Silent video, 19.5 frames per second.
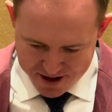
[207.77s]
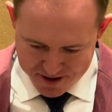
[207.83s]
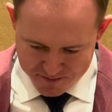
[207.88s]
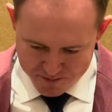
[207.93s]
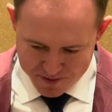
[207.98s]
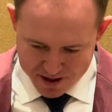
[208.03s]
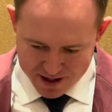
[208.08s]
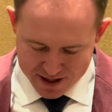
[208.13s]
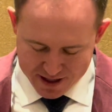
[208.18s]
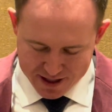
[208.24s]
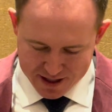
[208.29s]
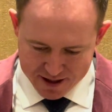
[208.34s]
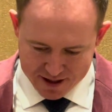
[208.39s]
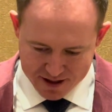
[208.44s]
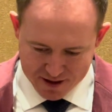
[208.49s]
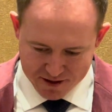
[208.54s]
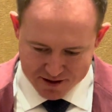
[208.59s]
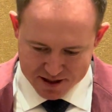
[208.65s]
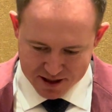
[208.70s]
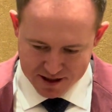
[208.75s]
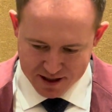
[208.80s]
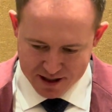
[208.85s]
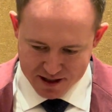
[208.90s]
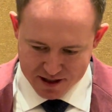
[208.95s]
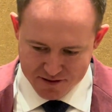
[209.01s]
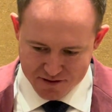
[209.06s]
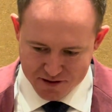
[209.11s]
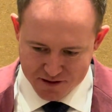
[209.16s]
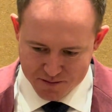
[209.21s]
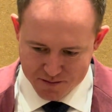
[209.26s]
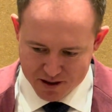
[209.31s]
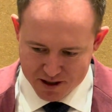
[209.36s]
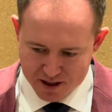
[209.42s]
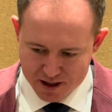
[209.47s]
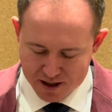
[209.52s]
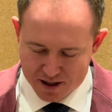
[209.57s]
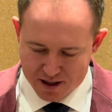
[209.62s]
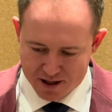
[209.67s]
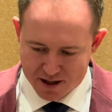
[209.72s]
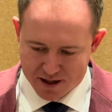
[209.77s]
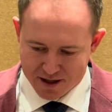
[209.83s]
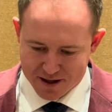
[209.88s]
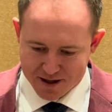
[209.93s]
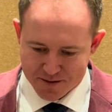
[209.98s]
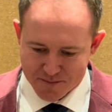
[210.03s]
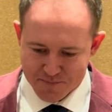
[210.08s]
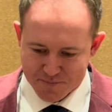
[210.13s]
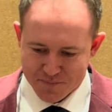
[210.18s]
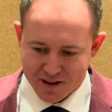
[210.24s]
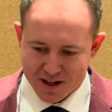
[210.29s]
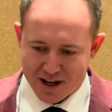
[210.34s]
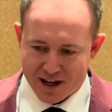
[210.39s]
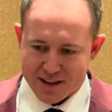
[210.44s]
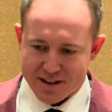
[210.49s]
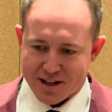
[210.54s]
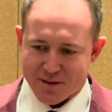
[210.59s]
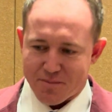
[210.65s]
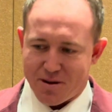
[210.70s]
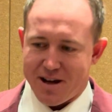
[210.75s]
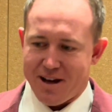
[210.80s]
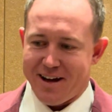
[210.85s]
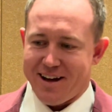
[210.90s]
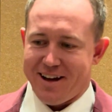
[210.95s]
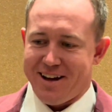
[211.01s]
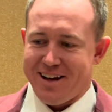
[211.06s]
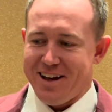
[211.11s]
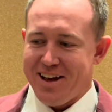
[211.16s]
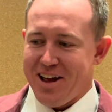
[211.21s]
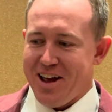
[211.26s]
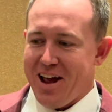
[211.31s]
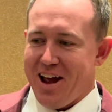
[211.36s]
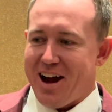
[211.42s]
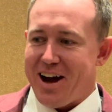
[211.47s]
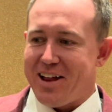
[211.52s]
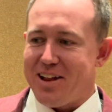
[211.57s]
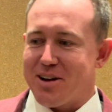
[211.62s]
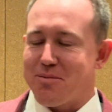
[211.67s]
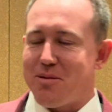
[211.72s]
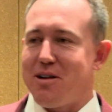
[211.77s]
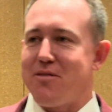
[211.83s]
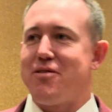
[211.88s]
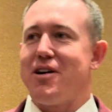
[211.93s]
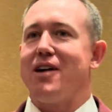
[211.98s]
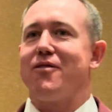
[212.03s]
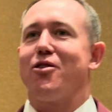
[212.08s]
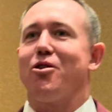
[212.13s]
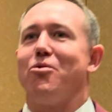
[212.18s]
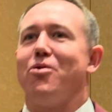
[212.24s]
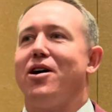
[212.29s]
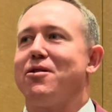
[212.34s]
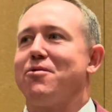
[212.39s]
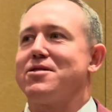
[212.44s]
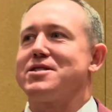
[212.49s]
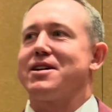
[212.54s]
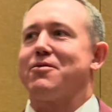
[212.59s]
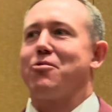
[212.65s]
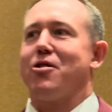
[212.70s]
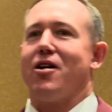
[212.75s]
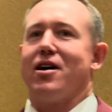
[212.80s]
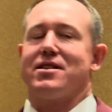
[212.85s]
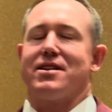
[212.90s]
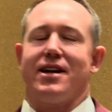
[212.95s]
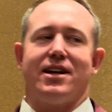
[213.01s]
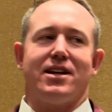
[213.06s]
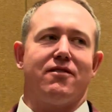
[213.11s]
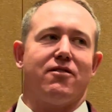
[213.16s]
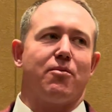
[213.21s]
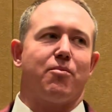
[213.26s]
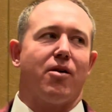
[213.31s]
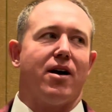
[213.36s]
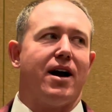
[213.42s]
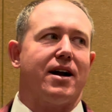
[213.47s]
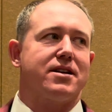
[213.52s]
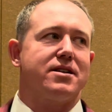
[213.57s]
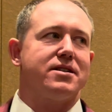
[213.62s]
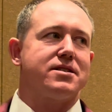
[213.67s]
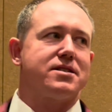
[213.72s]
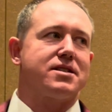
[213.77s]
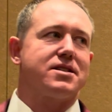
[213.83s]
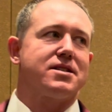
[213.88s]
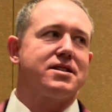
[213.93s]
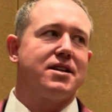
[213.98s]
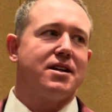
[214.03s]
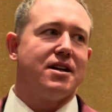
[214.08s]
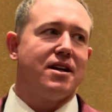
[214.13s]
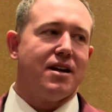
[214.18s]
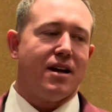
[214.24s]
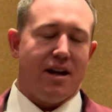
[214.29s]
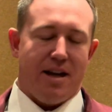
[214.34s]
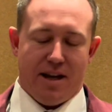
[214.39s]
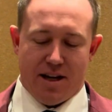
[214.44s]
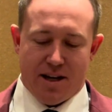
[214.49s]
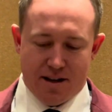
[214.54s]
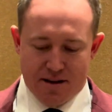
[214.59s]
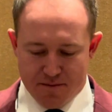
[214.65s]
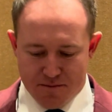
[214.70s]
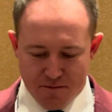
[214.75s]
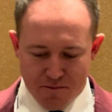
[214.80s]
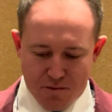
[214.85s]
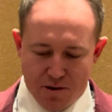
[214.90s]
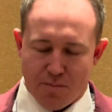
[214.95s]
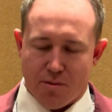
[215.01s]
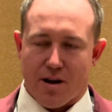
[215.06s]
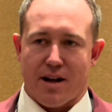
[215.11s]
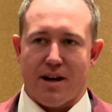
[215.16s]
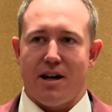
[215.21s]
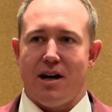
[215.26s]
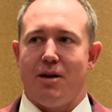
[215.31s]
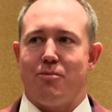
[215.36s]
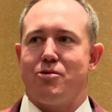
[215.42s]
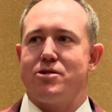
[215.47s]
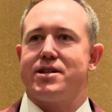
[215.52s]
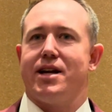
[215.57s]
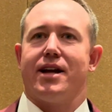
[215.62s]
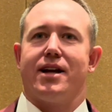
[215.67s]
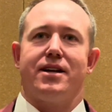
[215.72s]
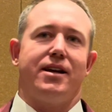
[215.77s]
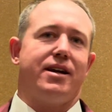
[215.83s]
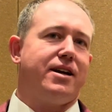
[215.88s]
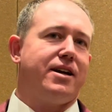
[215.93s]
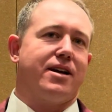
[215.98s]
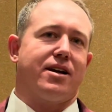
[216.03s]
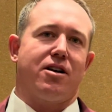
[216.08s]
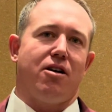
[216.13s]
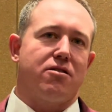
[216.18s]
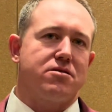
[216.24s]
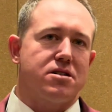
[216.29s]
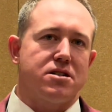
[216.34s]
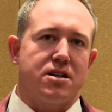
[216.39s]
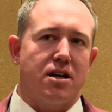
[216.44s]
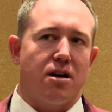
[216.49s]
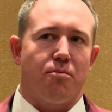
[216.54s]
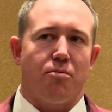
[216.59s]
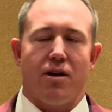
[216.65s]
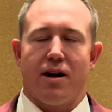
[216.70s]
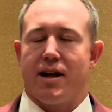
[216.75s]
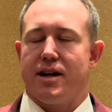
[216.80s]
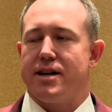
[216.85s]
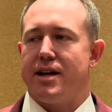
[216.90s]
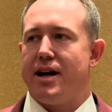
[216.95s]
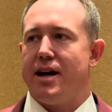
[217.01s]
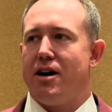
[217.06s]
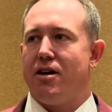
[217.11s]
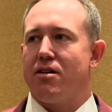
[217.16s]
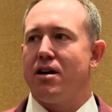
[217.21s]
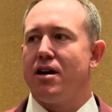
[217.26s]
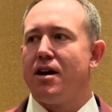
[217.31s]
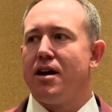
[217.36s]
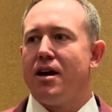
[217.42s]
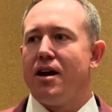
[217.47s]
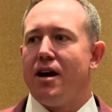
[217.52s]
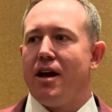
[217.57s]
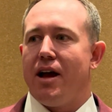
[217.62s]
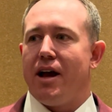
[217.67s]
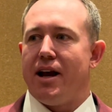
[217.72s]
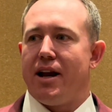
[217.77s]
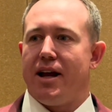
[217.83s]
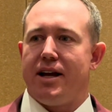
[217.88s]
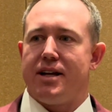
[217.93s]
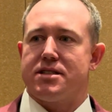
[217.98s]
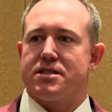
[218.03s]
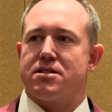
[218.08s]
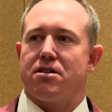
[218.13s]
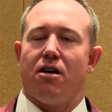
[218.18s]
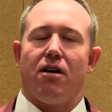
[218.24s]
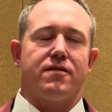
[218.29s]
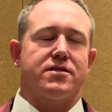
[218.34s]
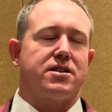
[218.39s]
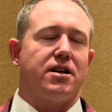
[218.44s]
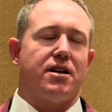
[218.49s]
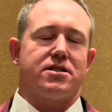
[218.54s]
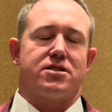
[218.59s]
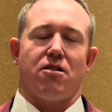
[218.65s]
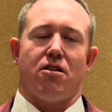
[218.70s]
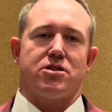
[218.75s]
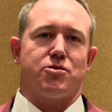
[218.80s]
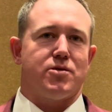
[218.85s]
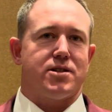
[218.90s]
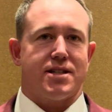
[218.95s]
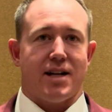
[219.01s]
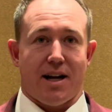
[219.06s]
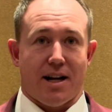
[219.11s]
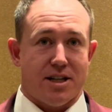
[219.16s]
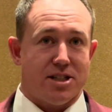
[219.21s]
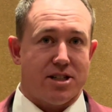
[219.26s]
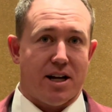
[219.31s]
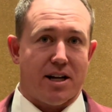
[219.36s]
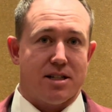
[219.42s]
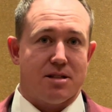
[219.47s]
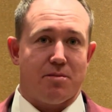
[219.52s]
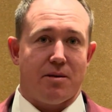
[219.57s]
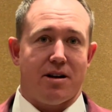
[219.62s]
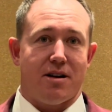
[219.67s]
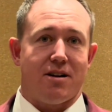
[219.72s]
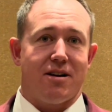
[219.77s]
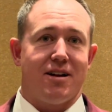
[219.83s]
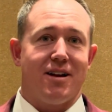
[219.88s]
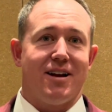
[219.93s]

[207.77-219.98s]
Man, there's a lot of them. I think my favorite one was that we were at the end of a practice, and we bring it up, we take a knee, and coach is going to break it down, and he just all of a sudden starts reciting Shakespeare.